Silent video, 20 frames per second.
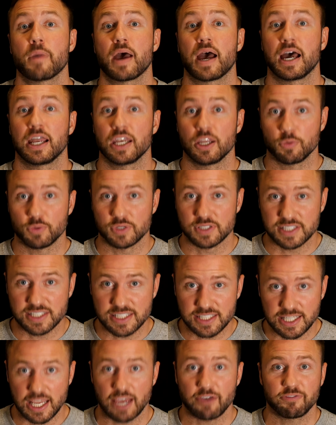and it was
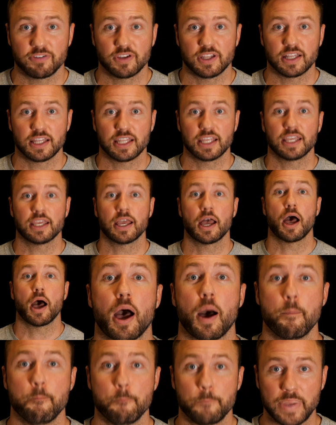definitely
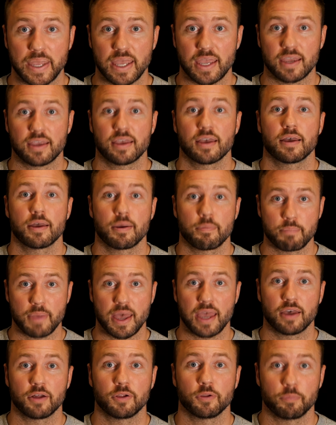a big
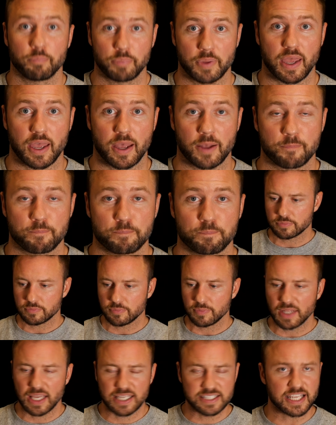male bear.
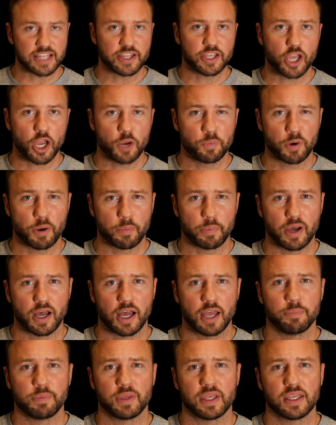I set the GoPro up
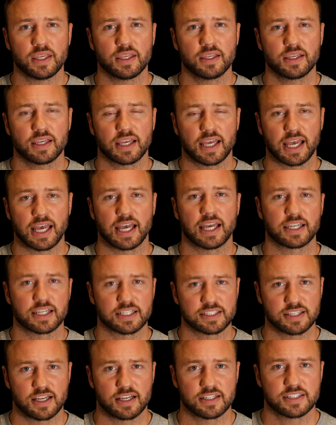behind me and I
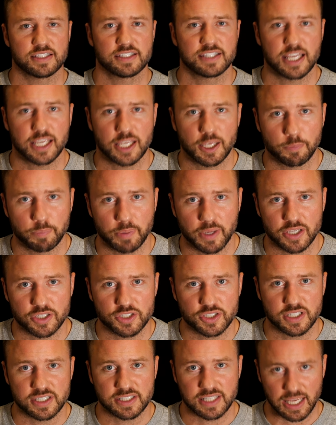started taking
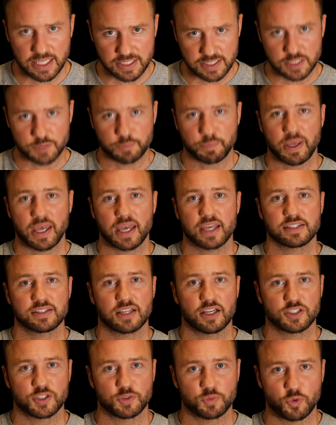pictures as this bear
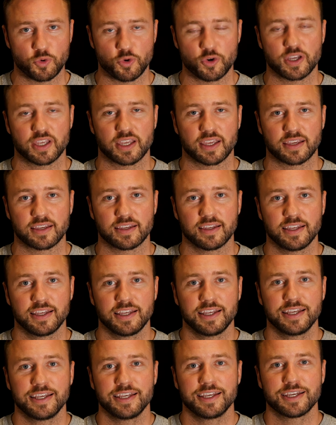started walking
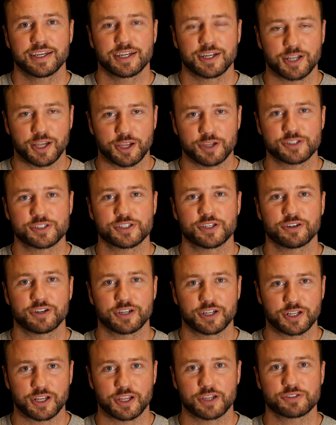closer
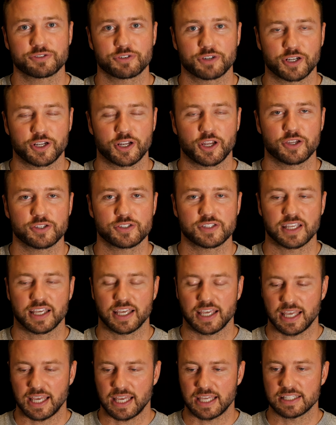and closer and
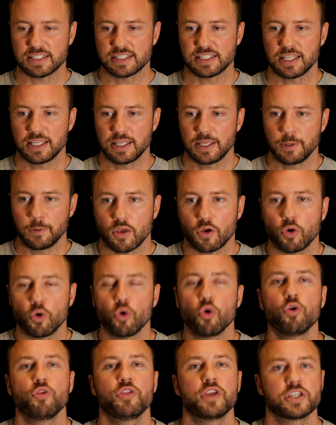closer. And
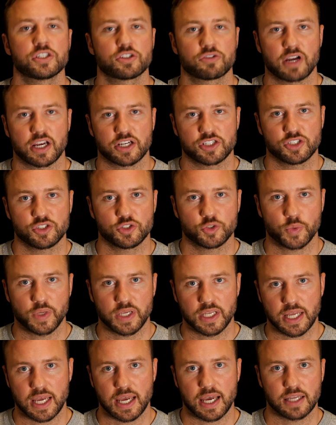all the interactions
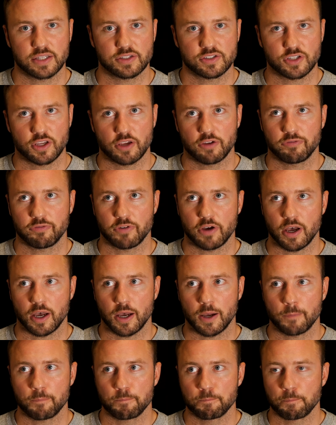we'd had so
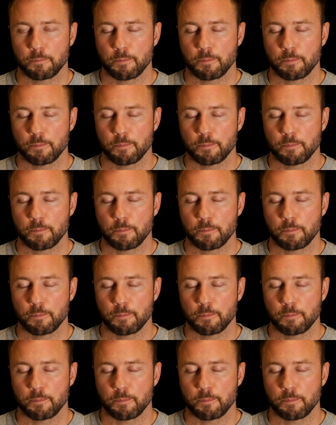far,